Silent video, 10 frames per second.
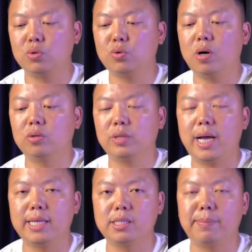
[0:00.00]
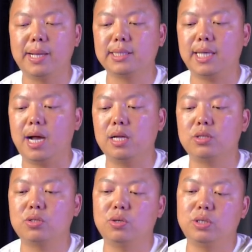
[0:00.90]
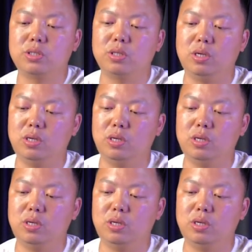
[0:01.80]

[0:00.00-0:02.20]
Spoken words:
rod as a bash guard. So it's